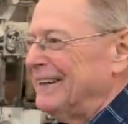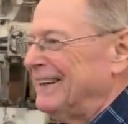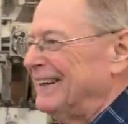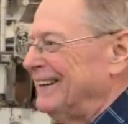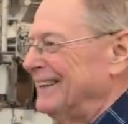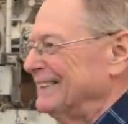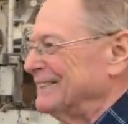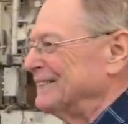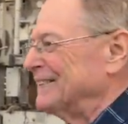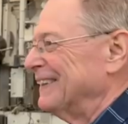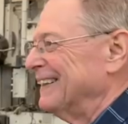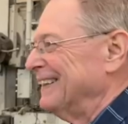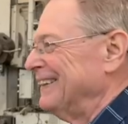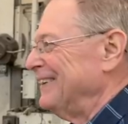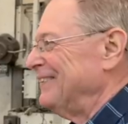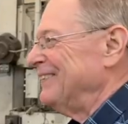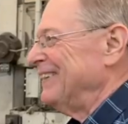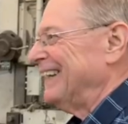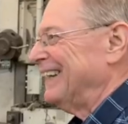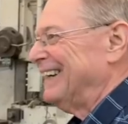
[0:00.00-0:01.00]
cares.
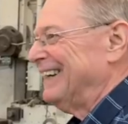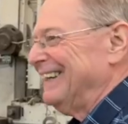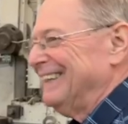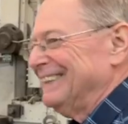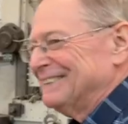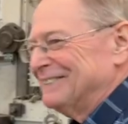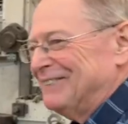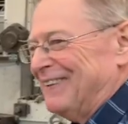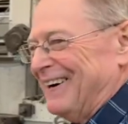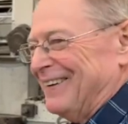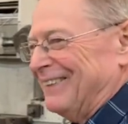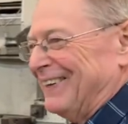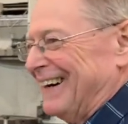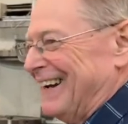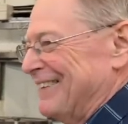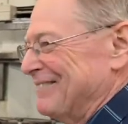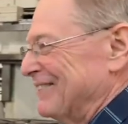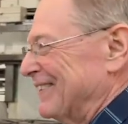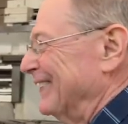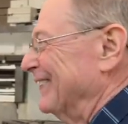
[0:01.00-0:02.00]
Nobody cares about what
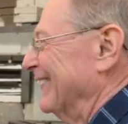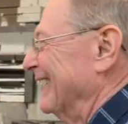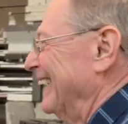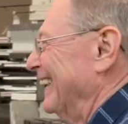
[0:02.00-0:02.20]
I'm doing.